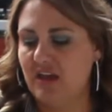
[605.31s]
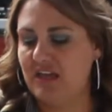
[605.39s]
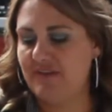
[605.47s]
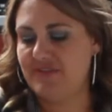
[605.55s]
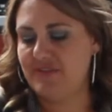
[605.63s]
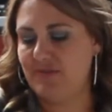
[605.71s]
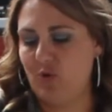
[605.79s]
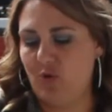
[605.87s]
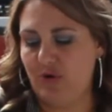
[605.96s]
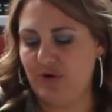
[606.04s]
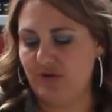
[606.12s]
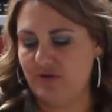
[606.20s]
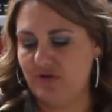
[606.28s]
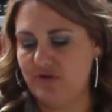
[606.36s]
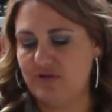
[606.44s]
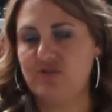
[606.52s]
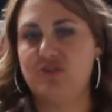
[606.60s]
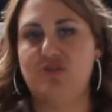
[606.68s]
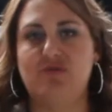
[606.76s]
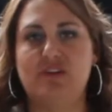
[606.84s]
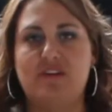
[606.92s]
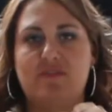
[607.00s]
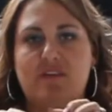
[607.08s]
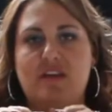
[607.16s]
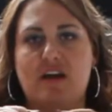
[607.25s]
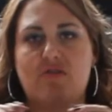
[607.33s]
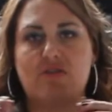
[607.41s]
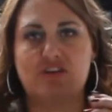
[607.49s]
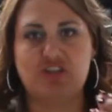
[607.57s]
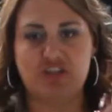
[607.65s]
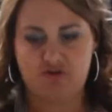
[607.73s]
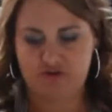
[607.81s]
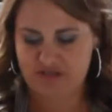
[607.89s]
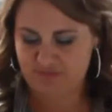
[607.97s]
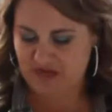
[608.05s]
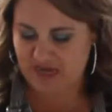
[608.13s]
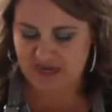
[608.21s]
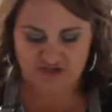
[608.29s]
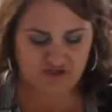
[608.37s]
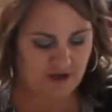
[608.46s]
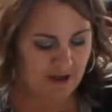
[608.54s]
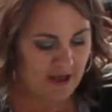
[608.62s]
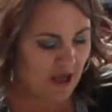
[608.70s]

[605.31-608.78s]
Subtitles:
give some oil to give it that crunchy, crispy edge.